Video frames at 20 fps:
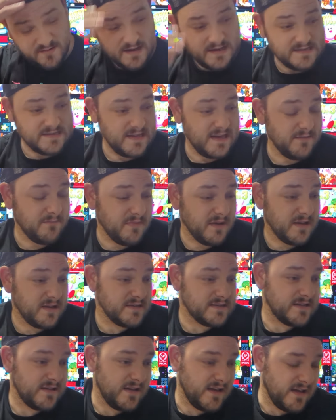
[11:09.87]
Is
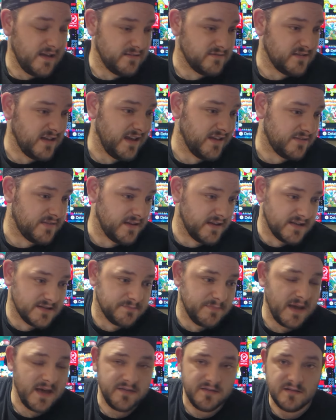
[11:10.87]
it? I think it's
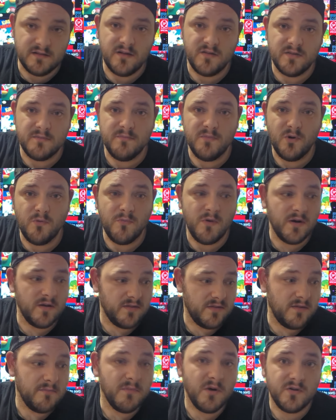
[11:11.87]
better than a lot of
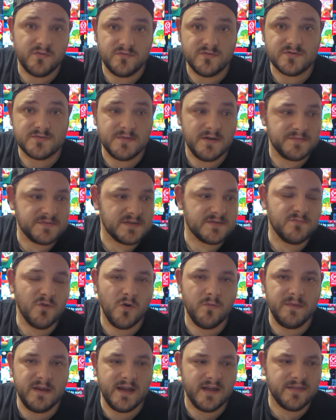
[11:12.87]
the modern shmups. It's
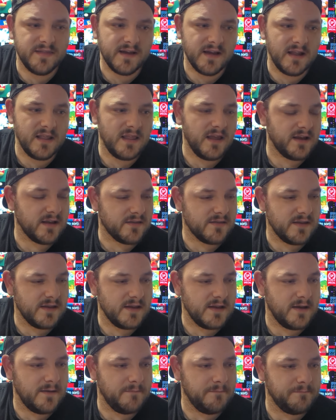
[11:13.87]
more me. I think I like
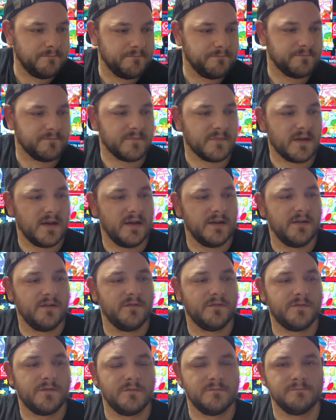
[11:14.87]
the kind
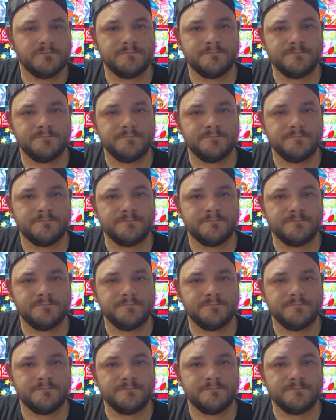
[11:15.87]
of,